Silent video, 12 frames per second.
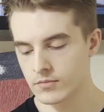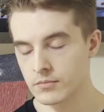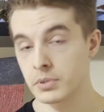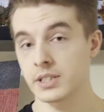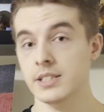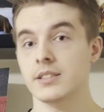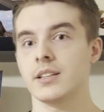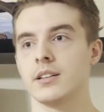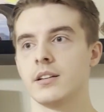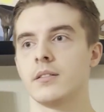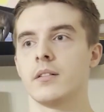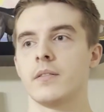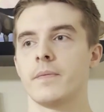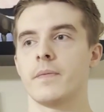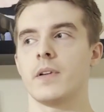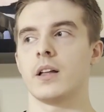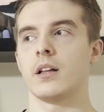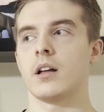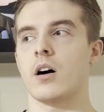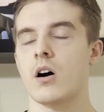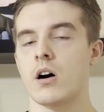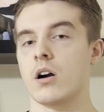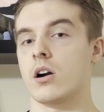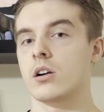But this
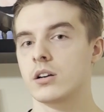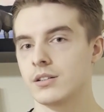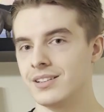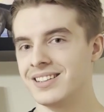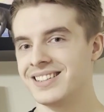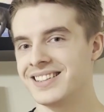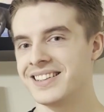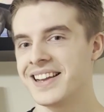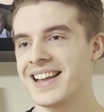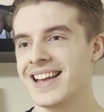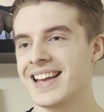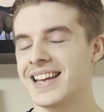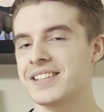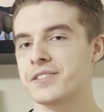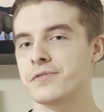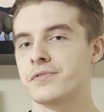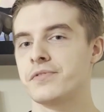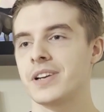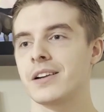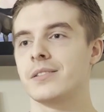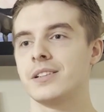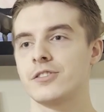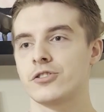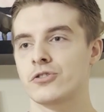r is a
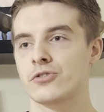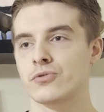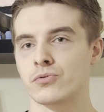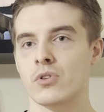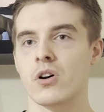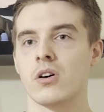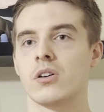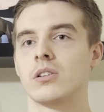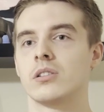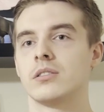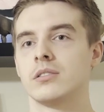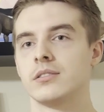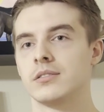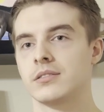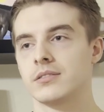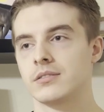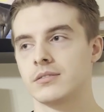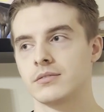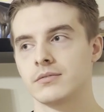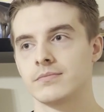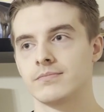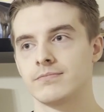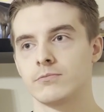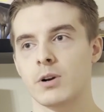very strong
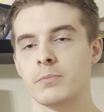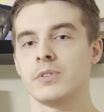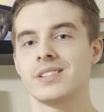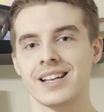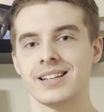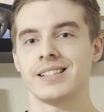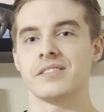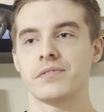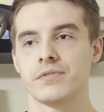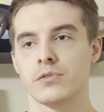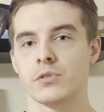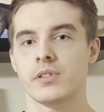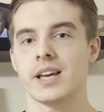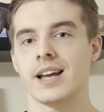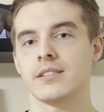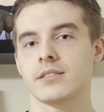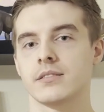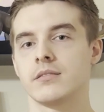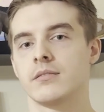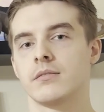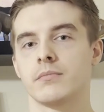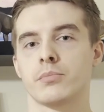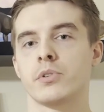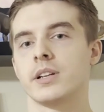representative for that
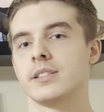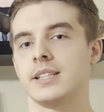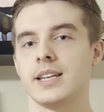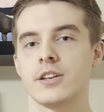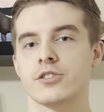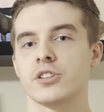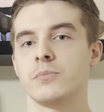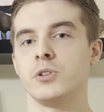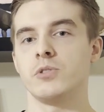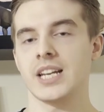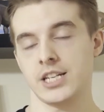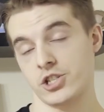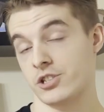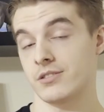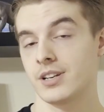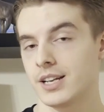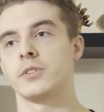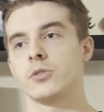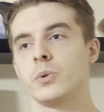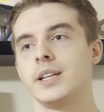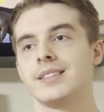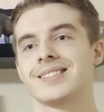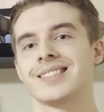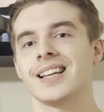pronunciation mutation.
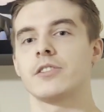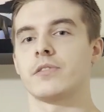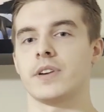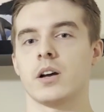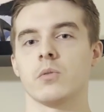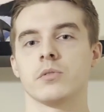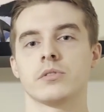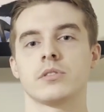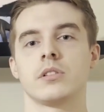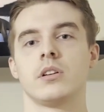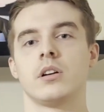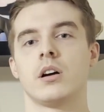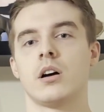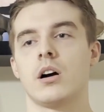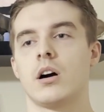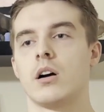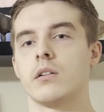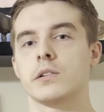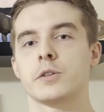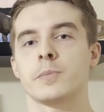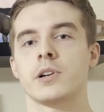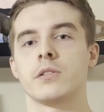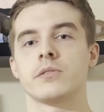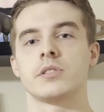Between slender vowels, r is
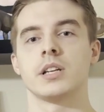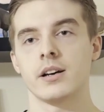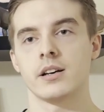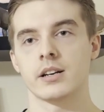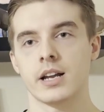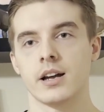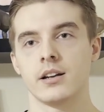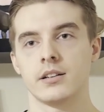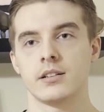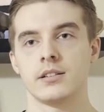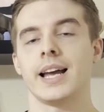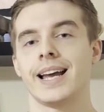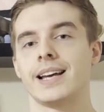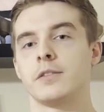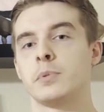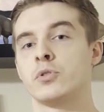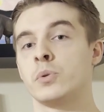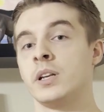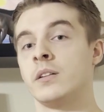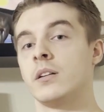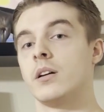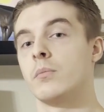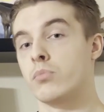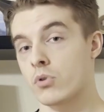pronounced r, and between
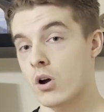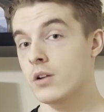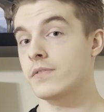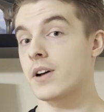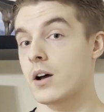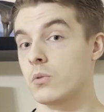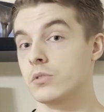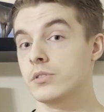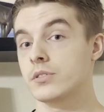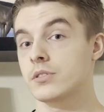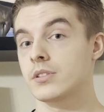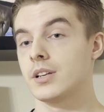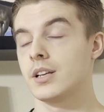broad vowels,